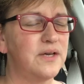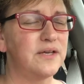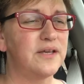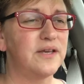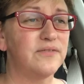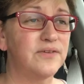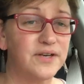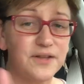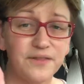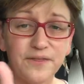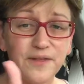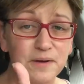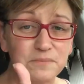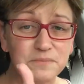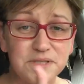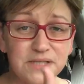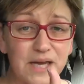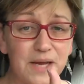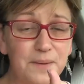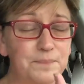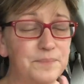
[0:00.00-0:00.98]
Give it a
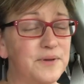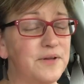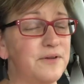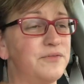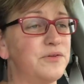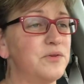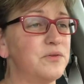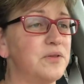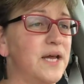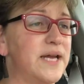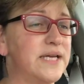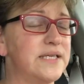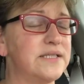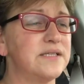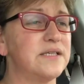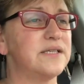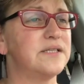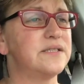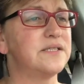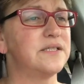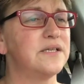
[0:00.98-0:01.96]
thumbs up if you liked
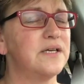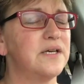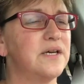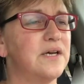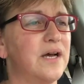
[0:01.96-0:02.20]
it.